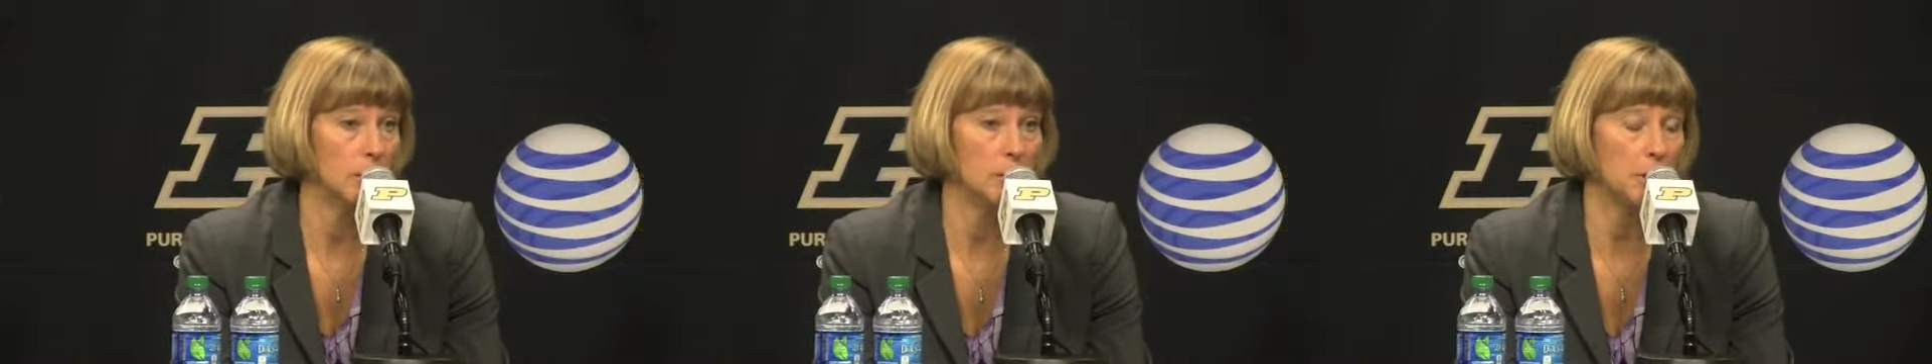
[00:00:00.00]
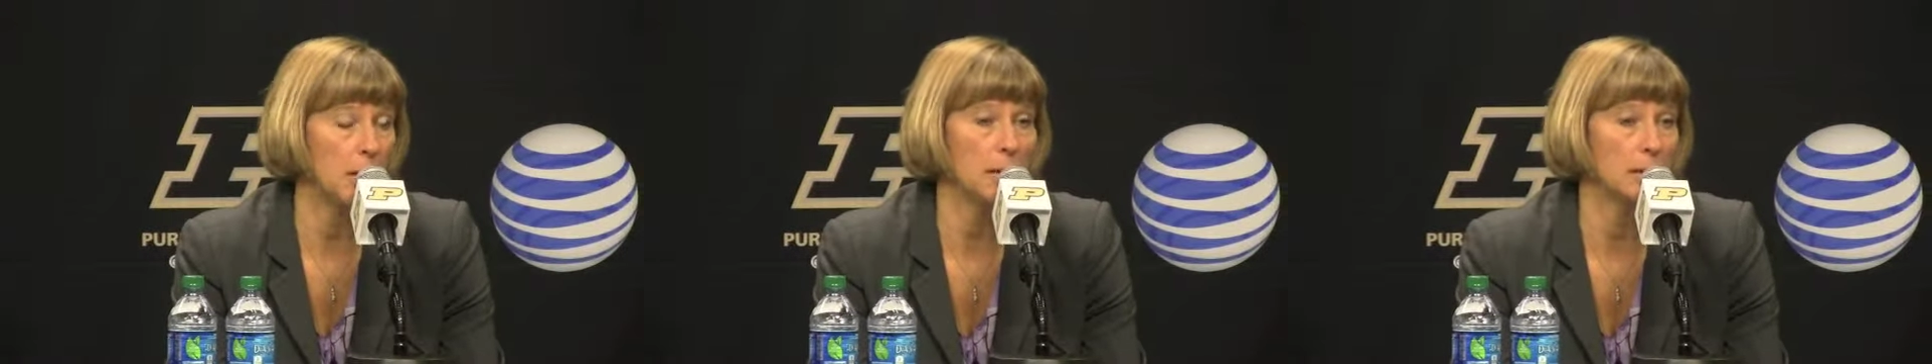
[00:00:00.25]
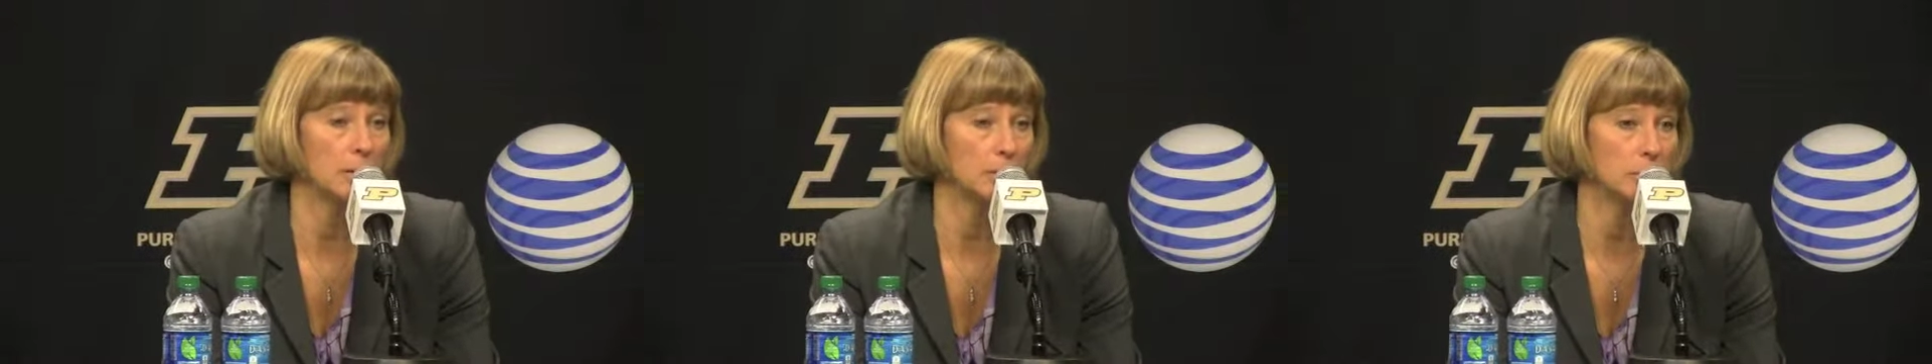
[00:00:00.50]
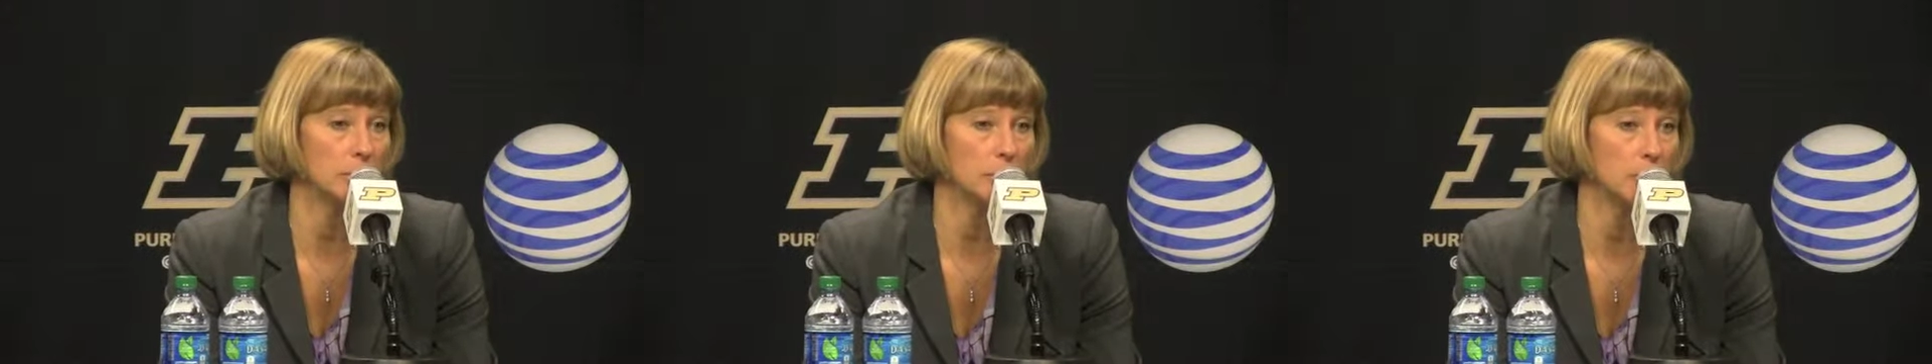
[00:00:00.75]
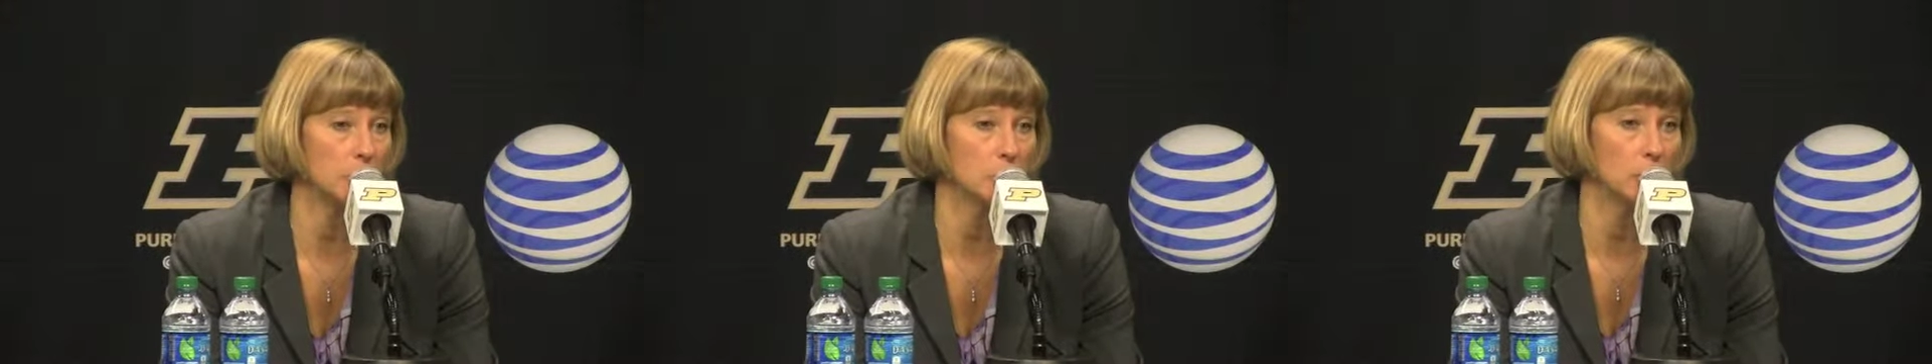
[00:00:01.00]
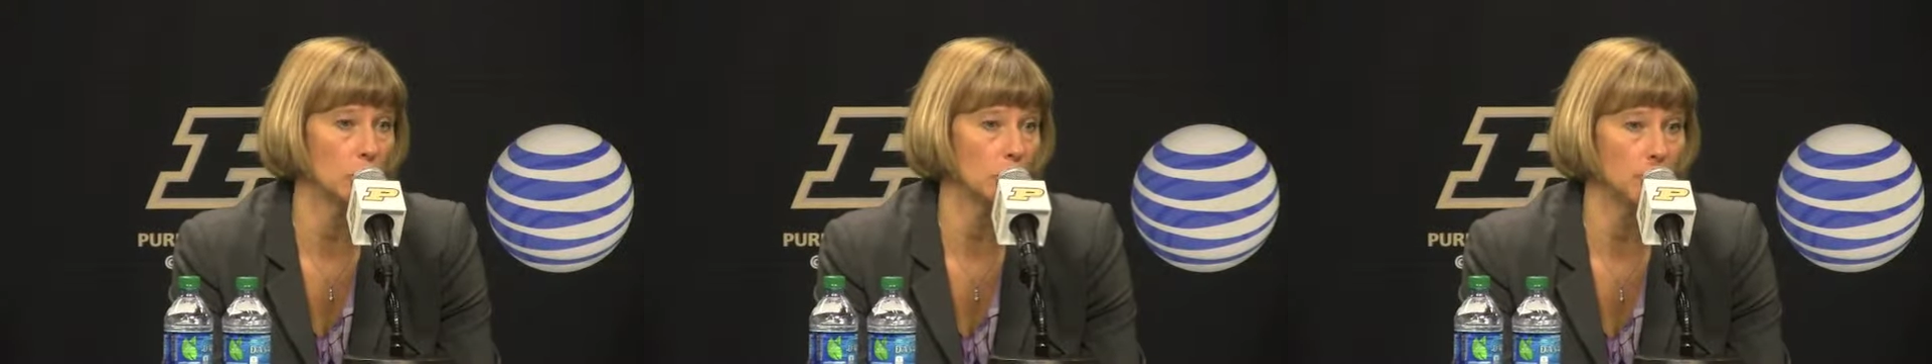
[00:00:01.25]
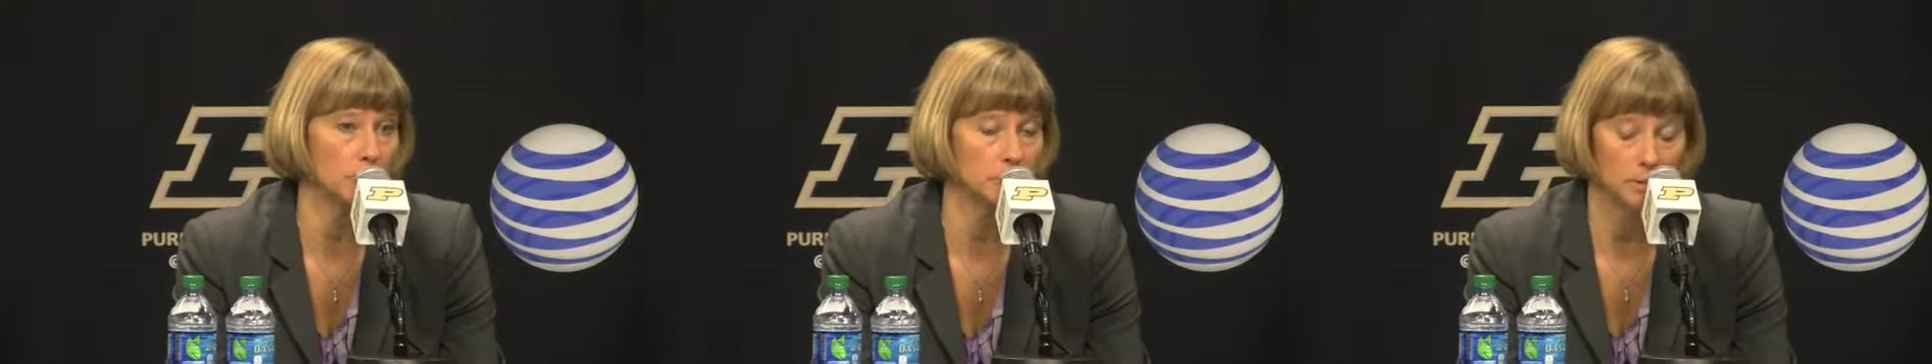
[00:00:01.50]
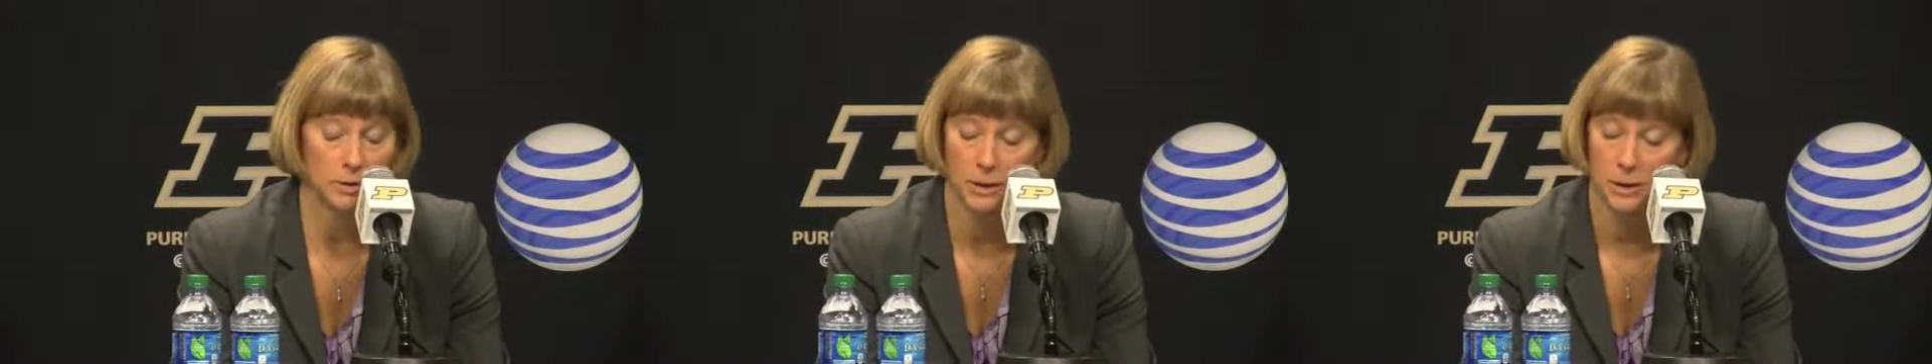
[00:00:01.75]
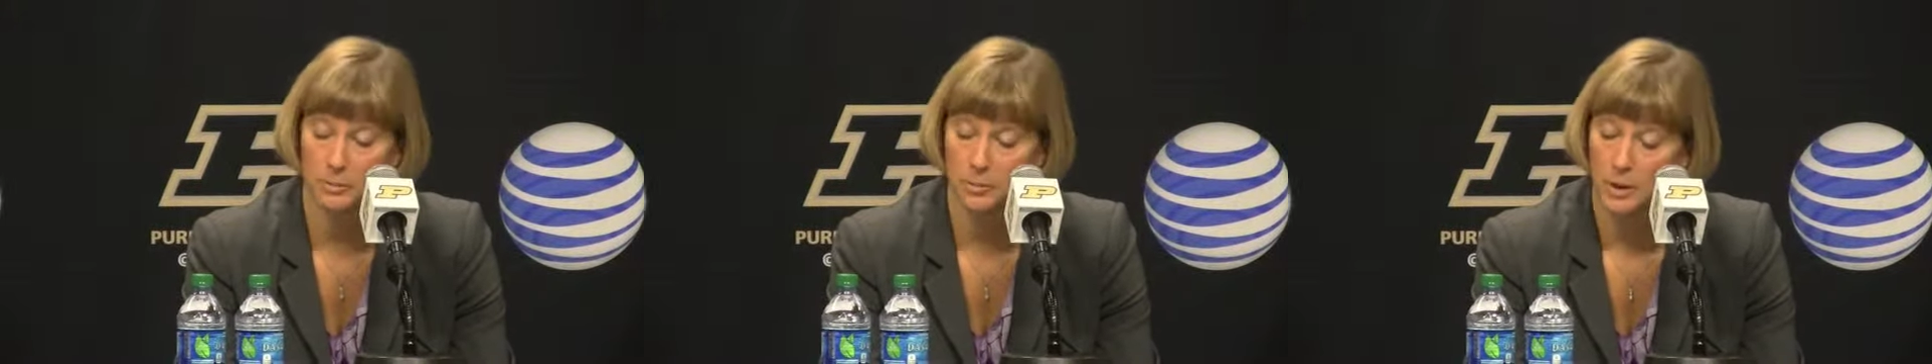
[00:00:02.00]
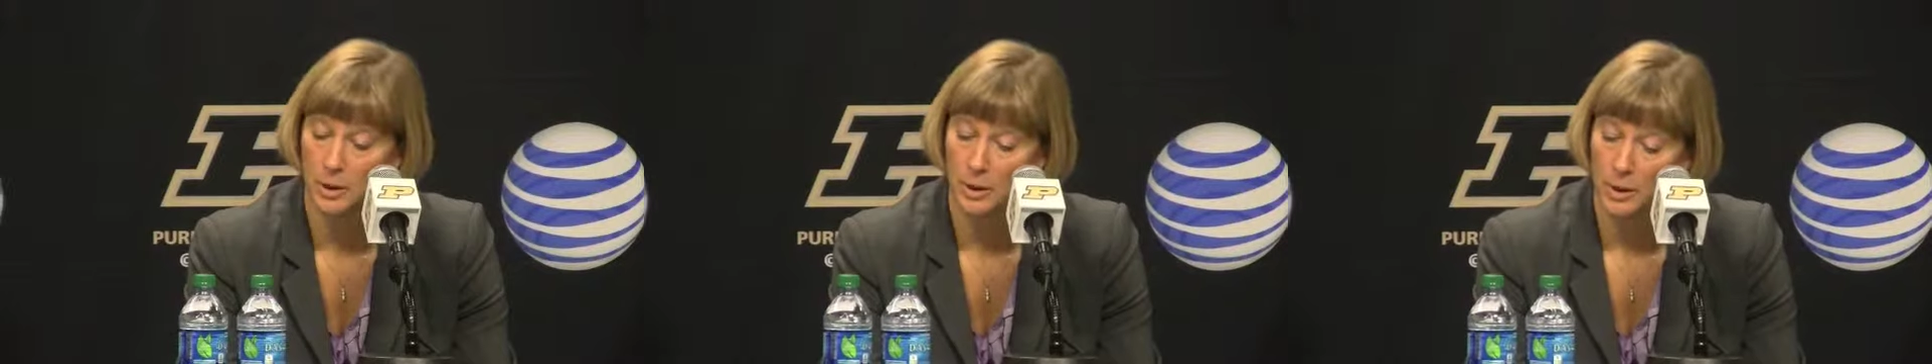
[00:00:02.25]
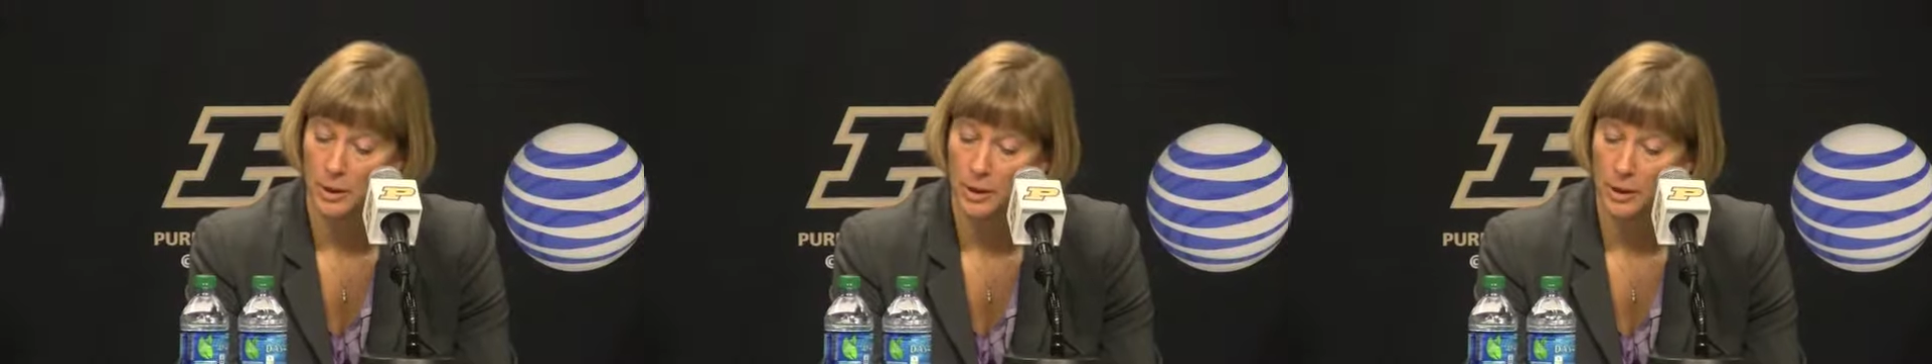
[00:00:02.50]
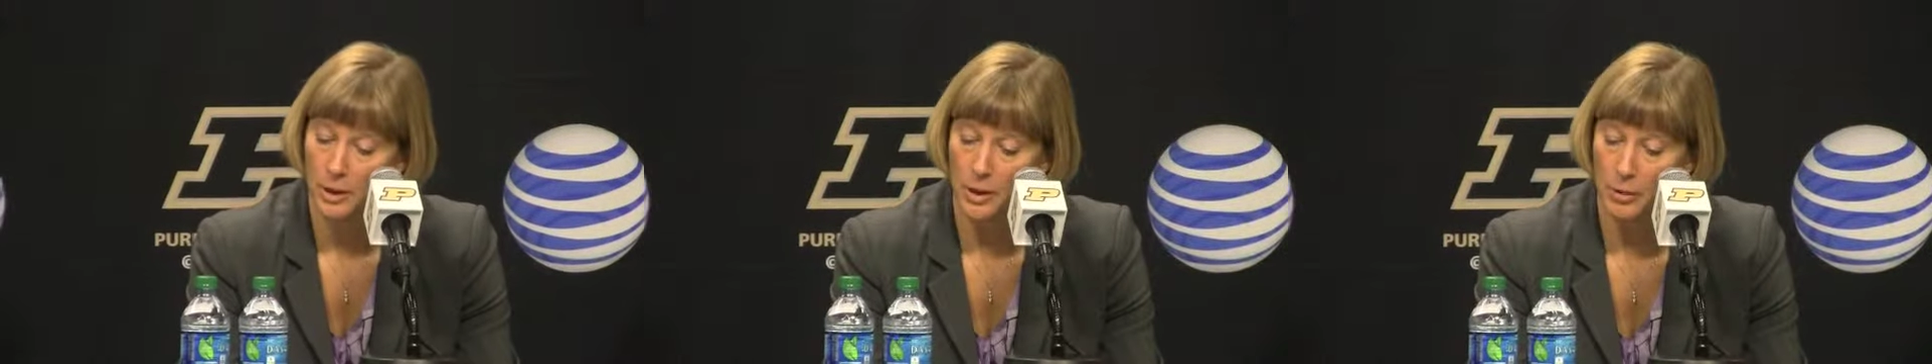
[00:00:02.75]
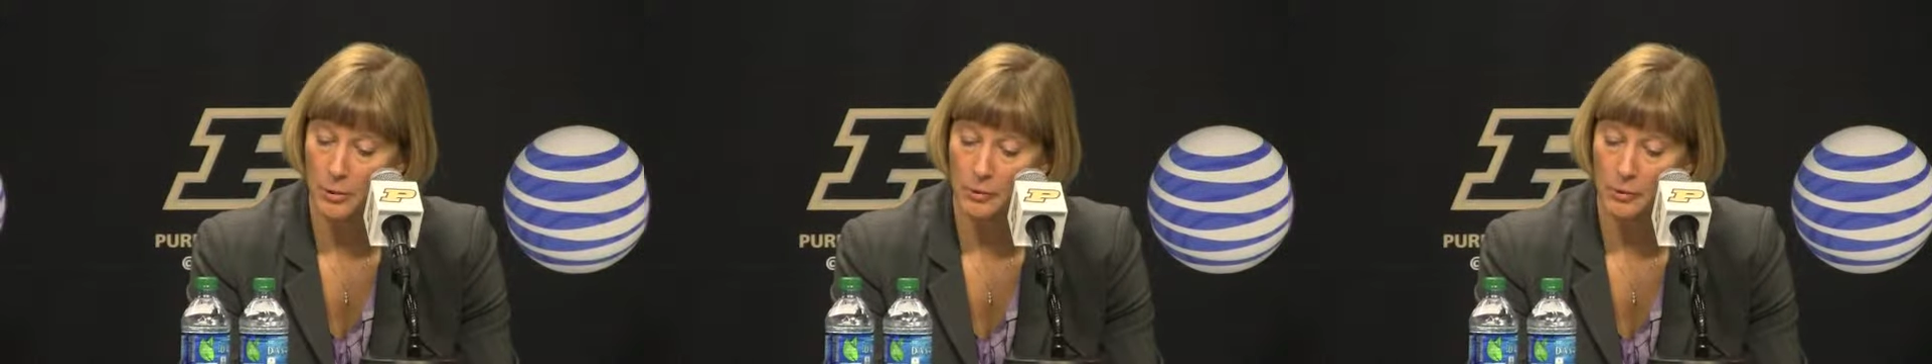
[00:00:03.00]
You can't. It's early. You know,